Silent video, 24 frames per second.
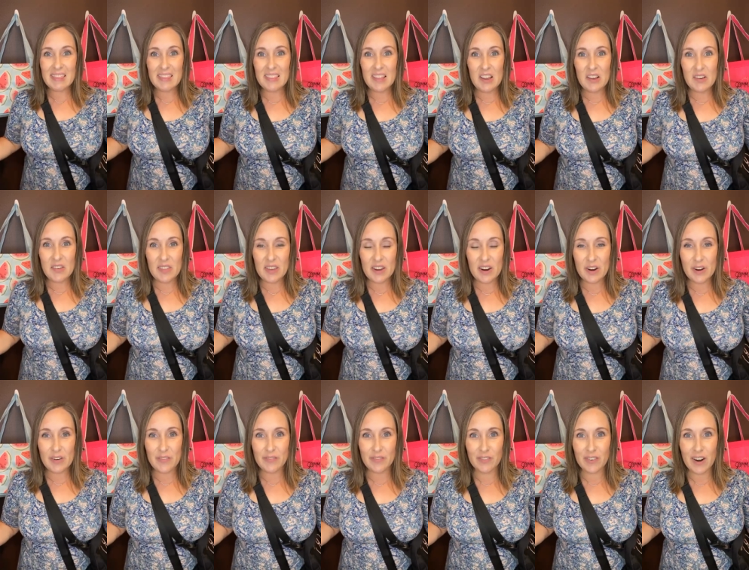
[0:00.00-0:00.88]
Hello
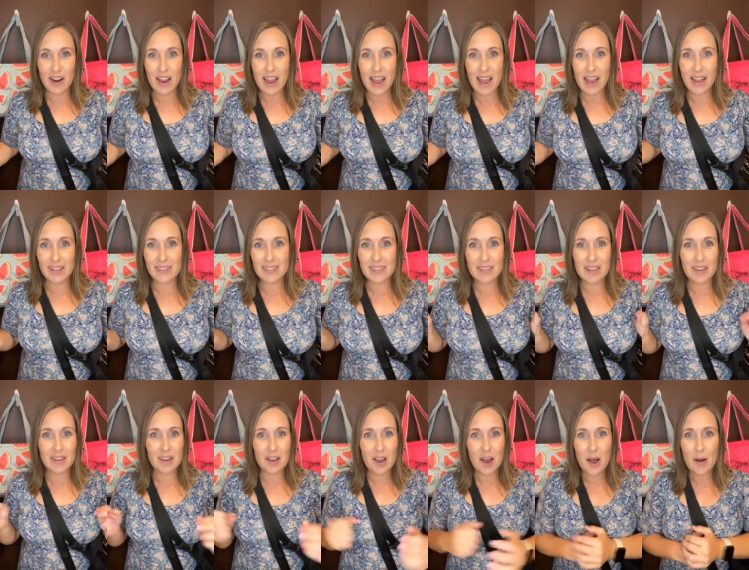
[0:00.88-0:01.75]
there,
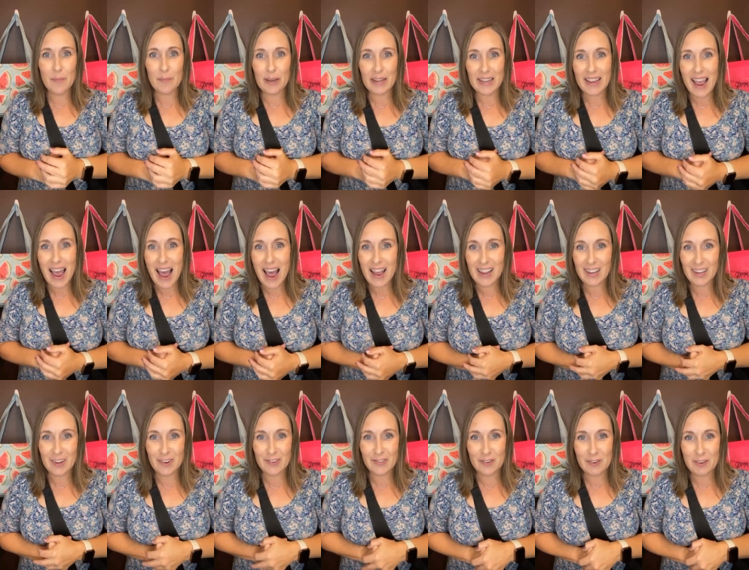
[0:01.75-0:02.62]
friends. Coming
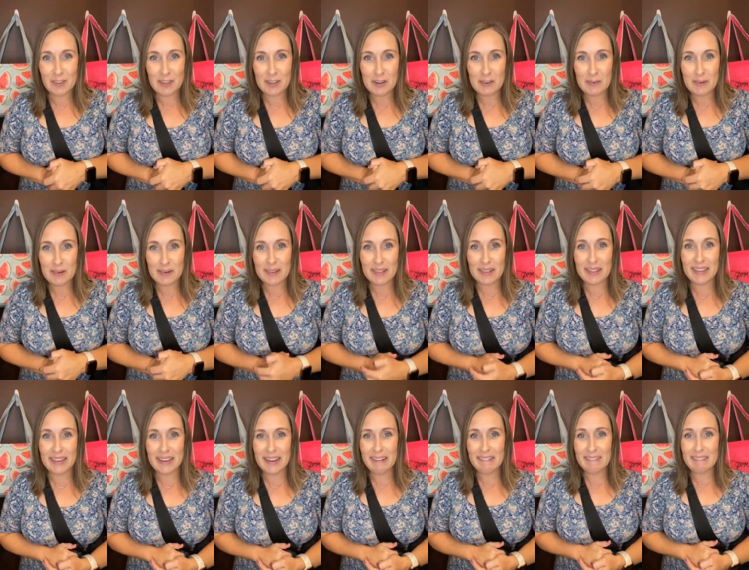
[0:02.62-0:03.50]
at you really
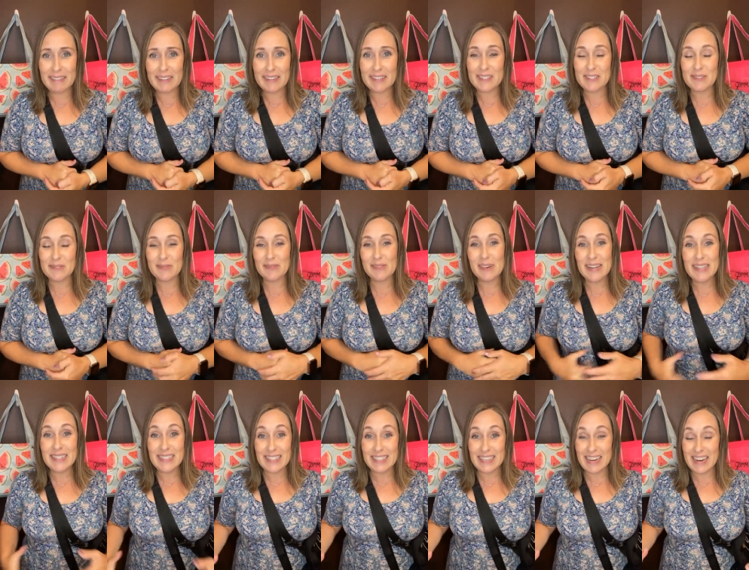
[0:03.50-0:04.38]
quickly on this
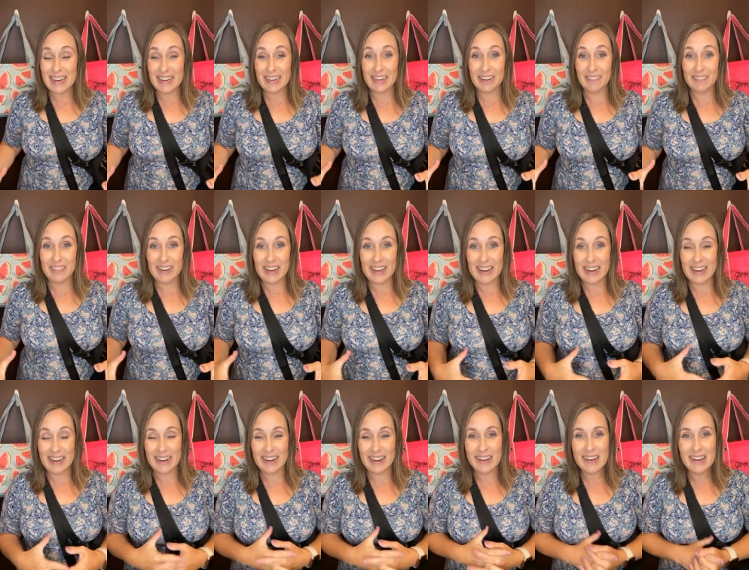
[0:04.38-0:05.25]
Wednesday
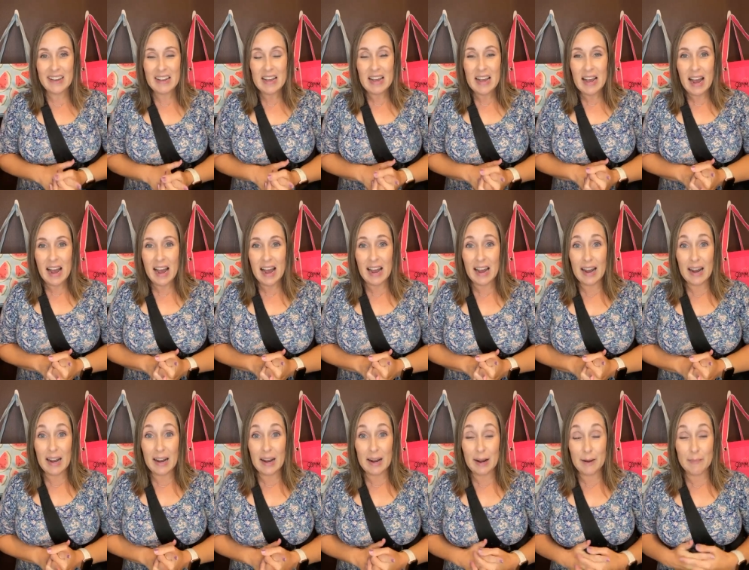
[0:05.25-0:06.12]
evening.
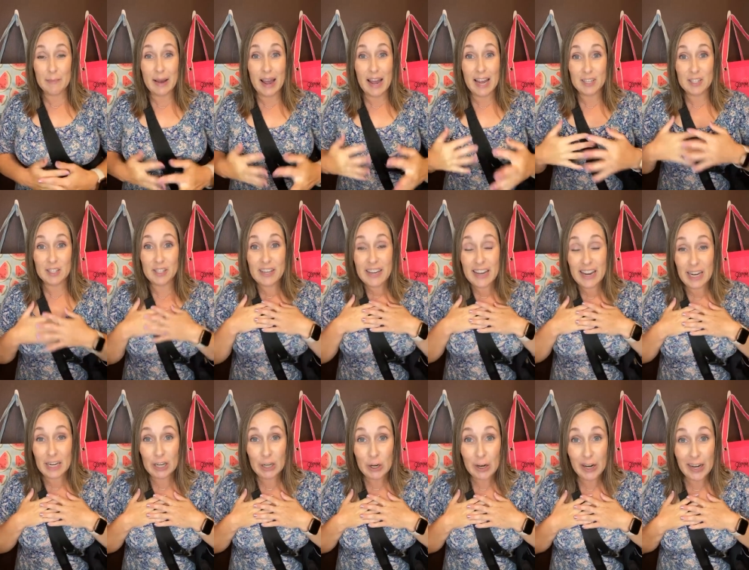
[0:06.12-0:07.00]
Um,
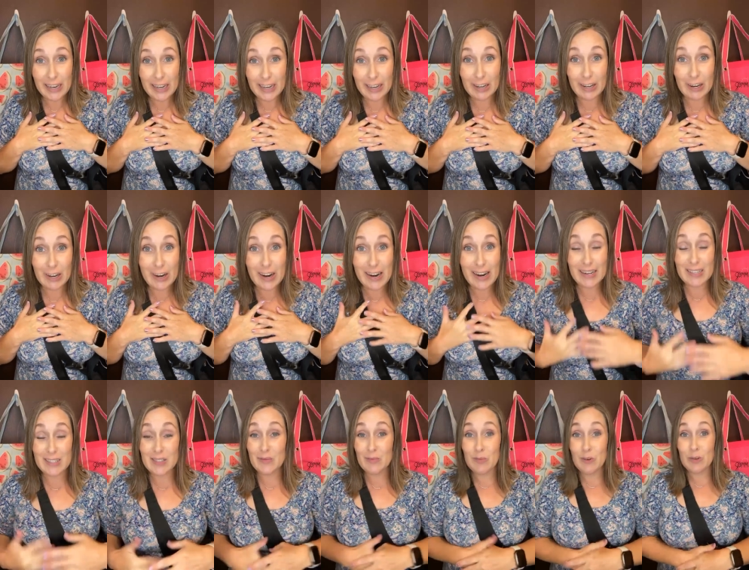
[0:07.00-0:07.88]
educator here,
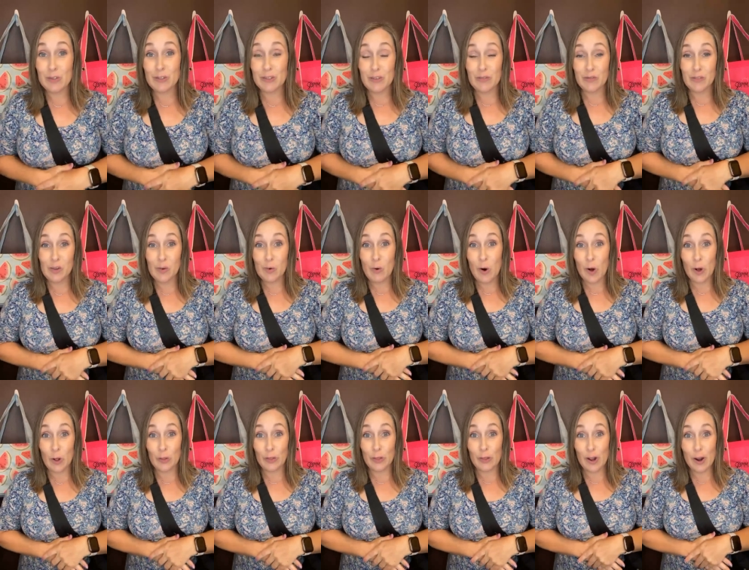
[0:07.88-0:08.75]
as most of you
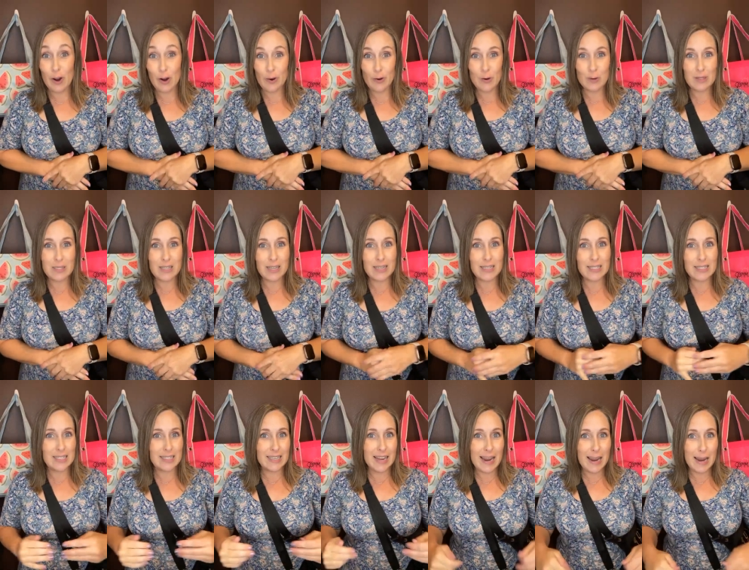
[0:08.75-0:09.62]
all know.
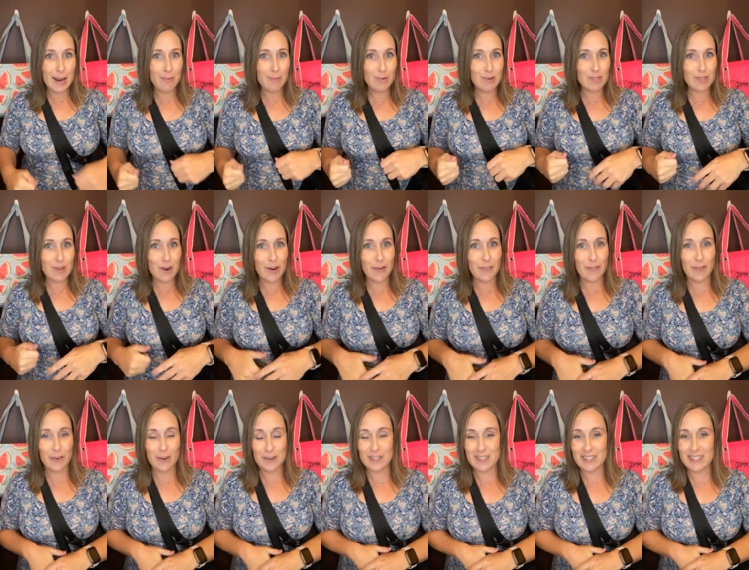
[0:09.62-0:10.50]
Today was
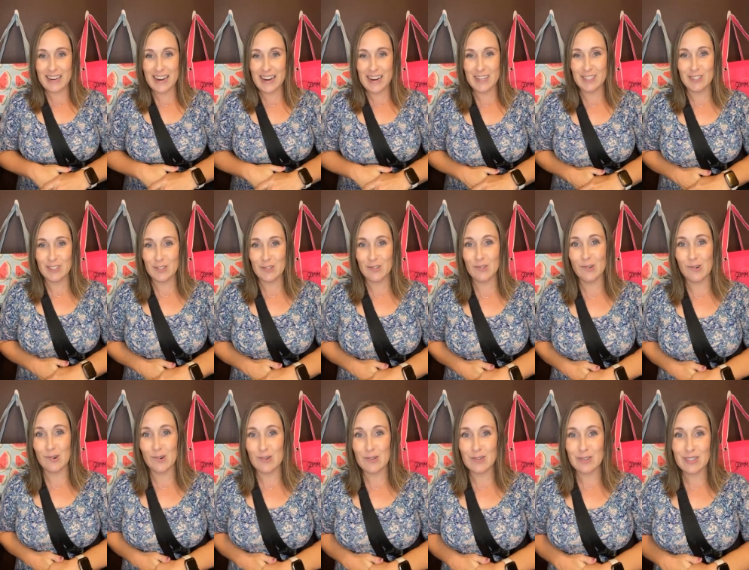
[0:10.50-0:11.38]
our first day of
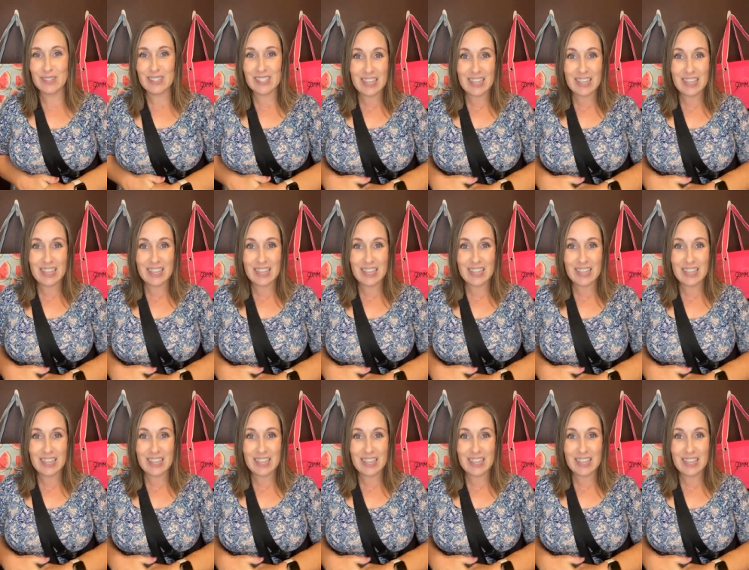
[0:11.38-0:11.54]
school.